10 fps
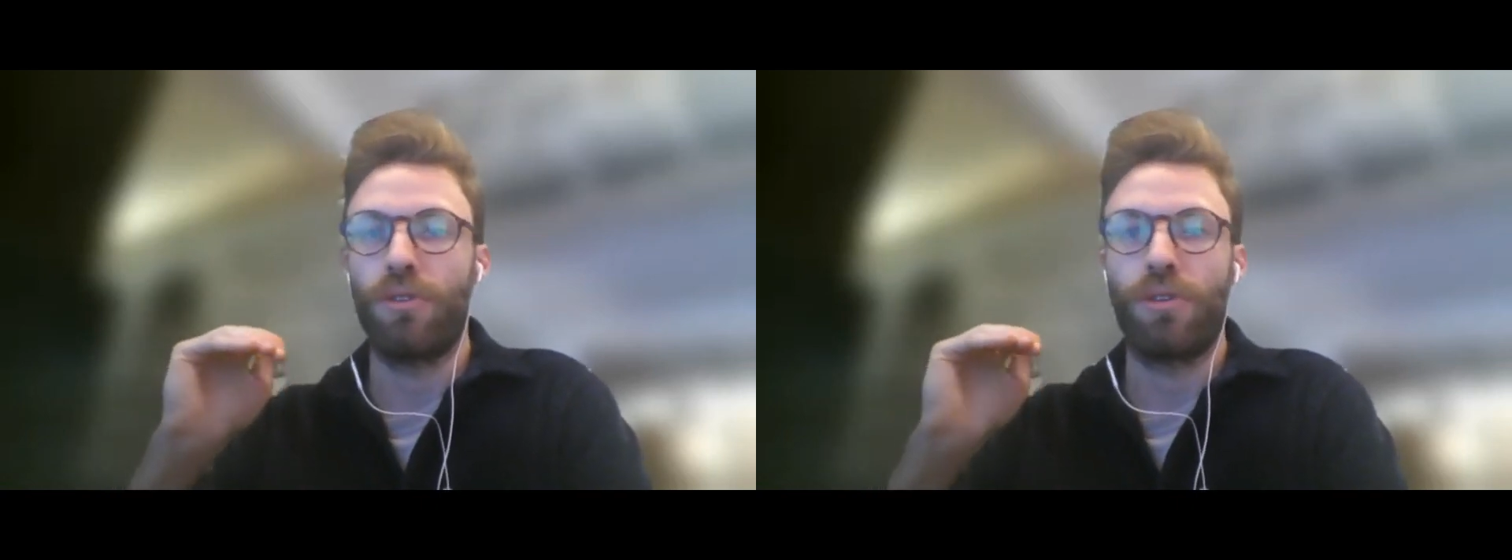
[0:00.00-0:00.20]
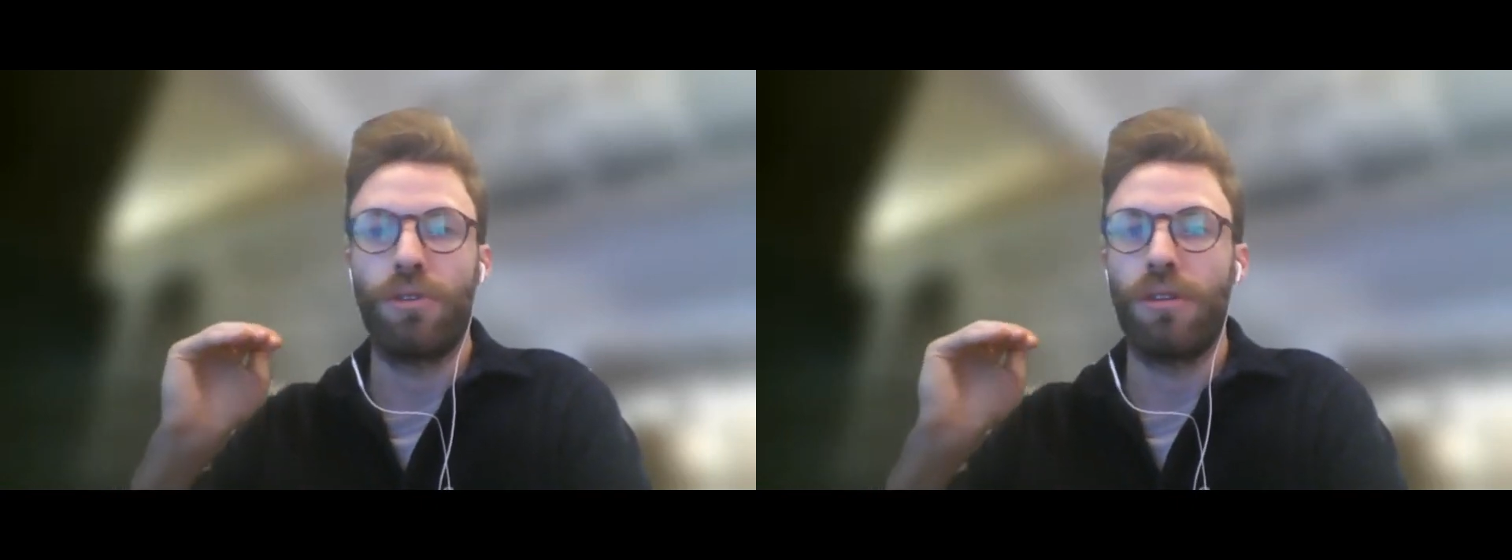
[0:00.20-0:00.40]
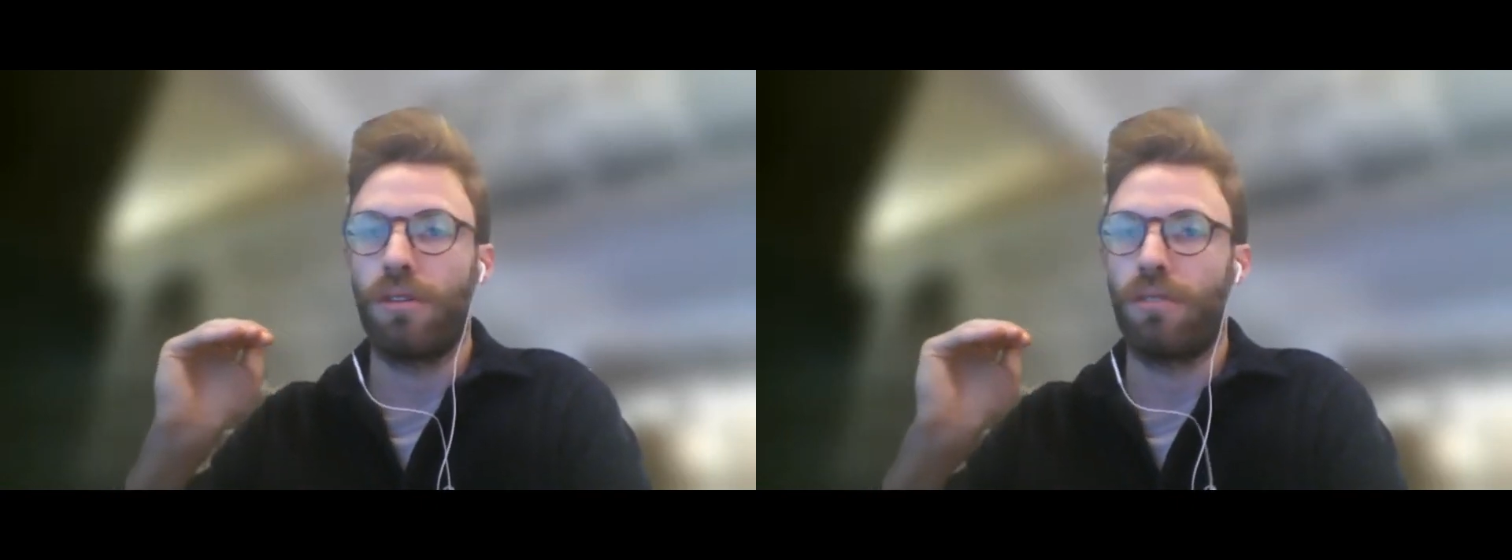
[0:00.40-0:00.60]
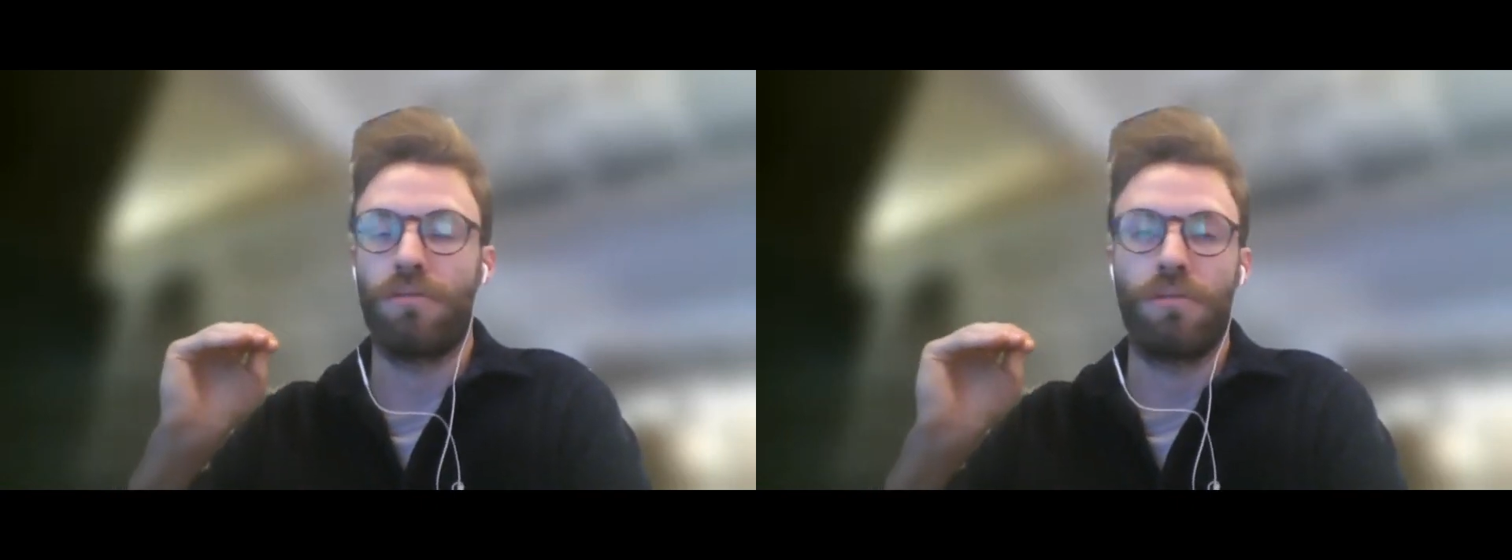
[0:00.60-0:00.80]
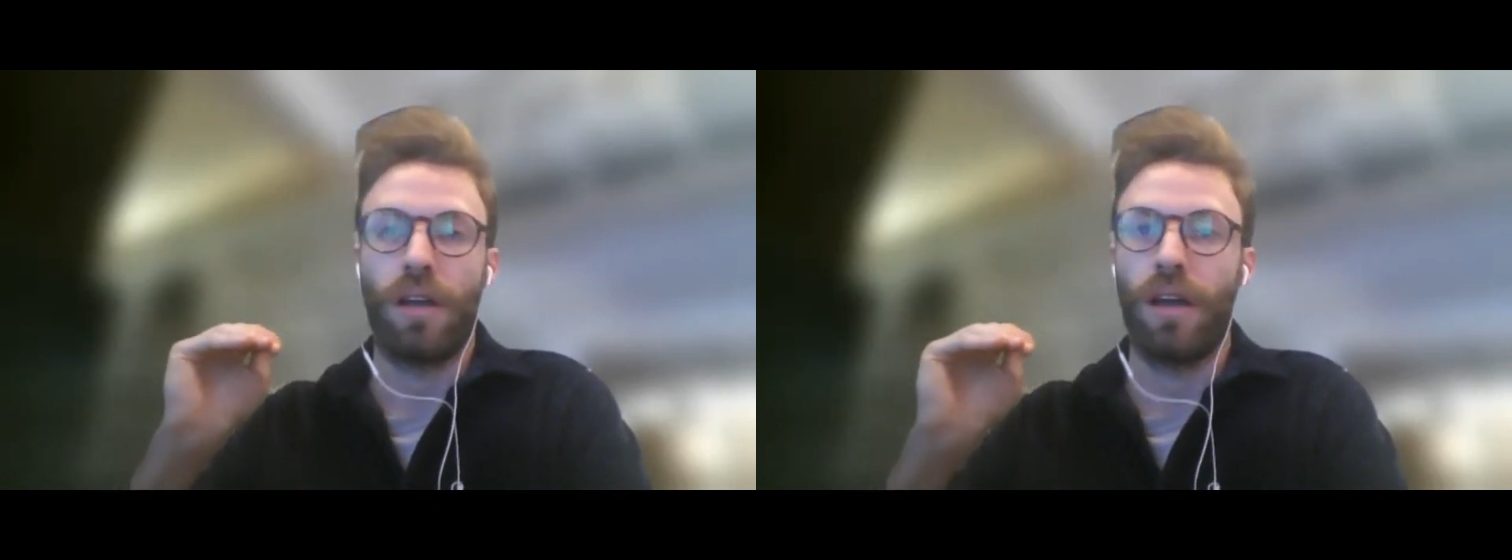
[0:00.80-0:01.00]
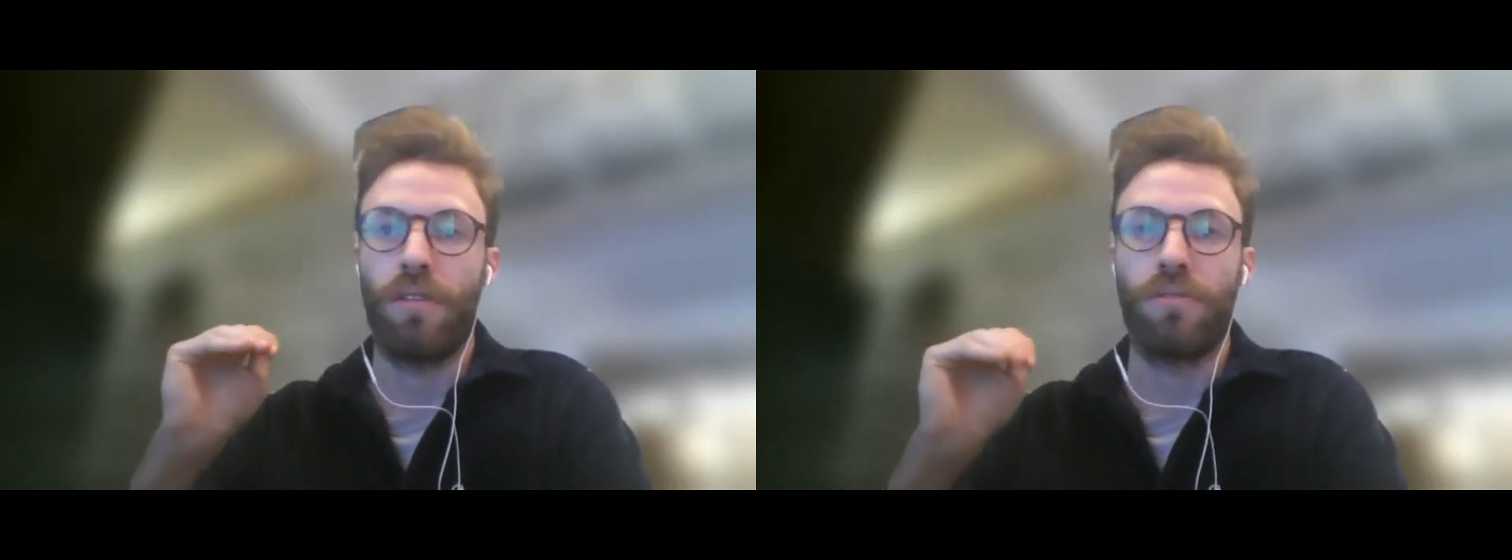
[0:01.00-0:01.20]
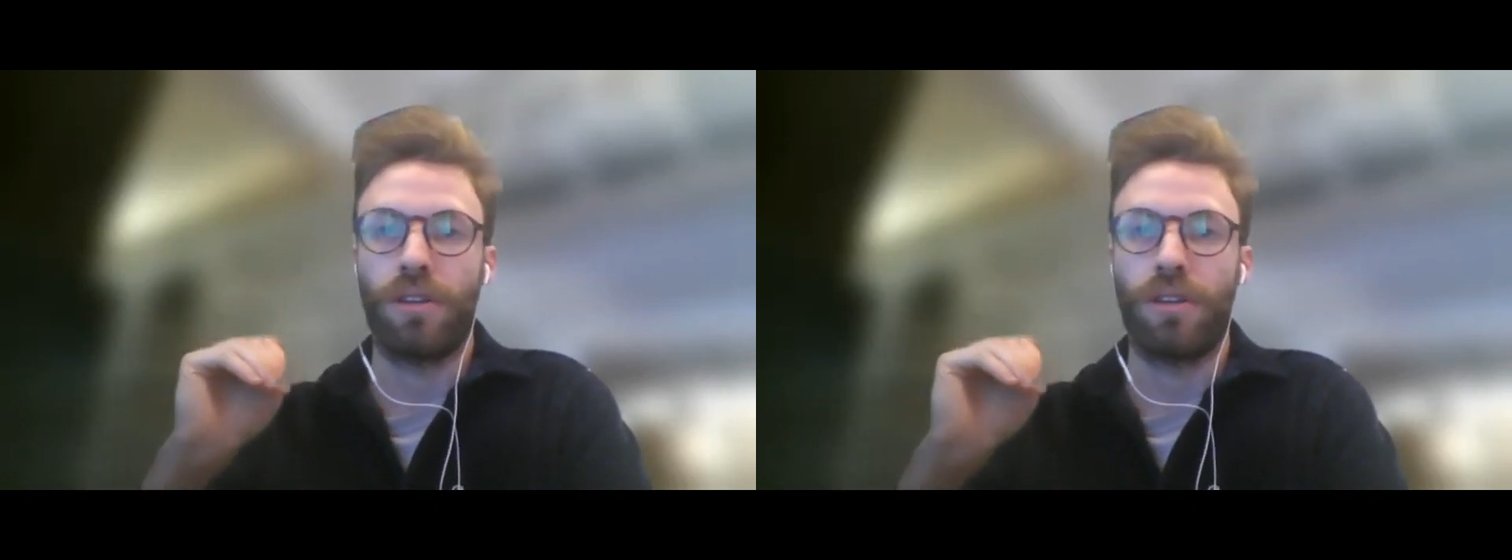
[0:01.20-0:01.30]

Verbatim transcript: you could not have an,